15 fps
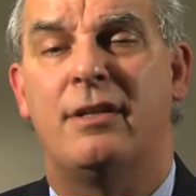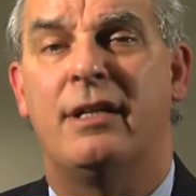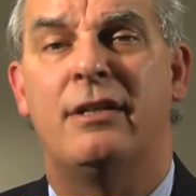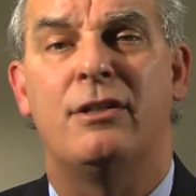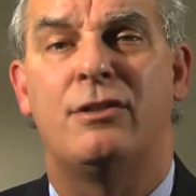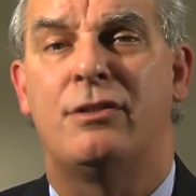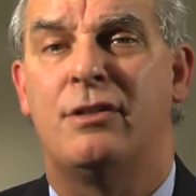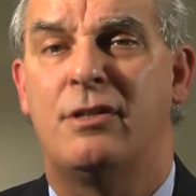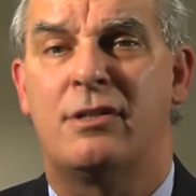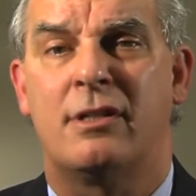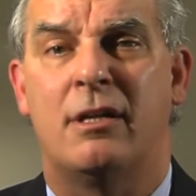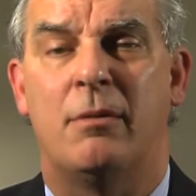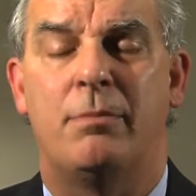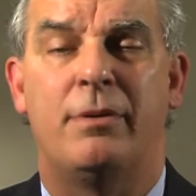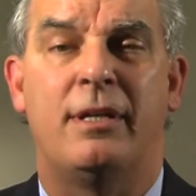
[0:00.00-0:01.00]
or their insurance
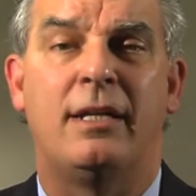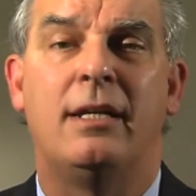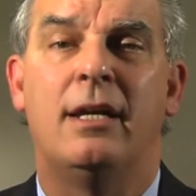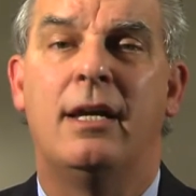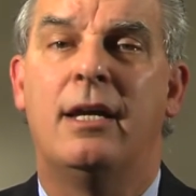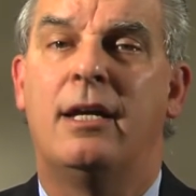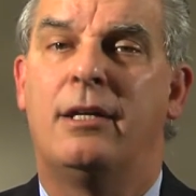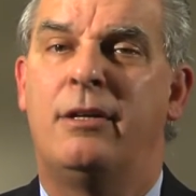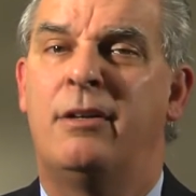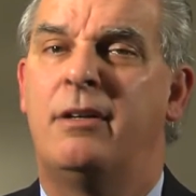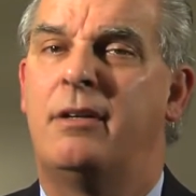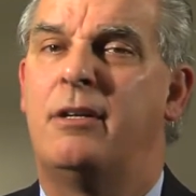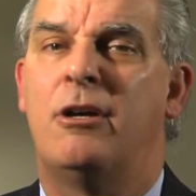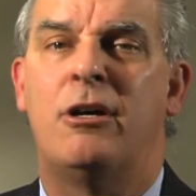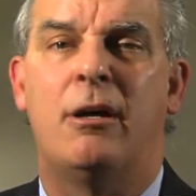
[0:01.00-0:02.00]
company, you're
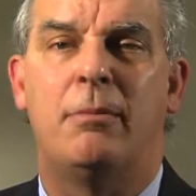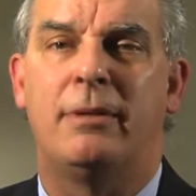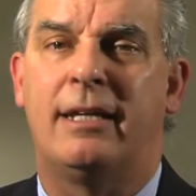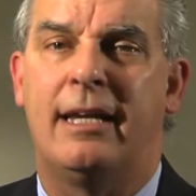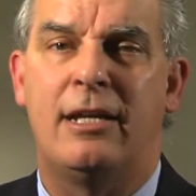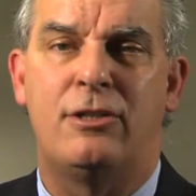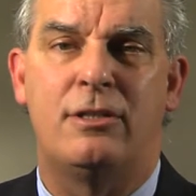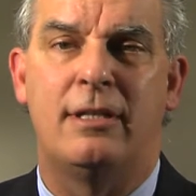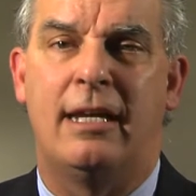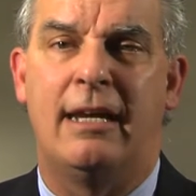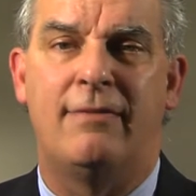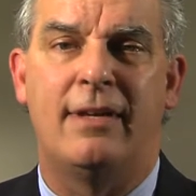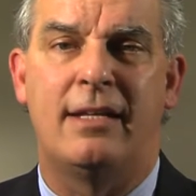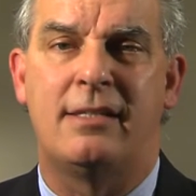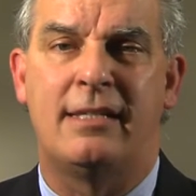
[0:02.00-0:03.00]
under no obligation to have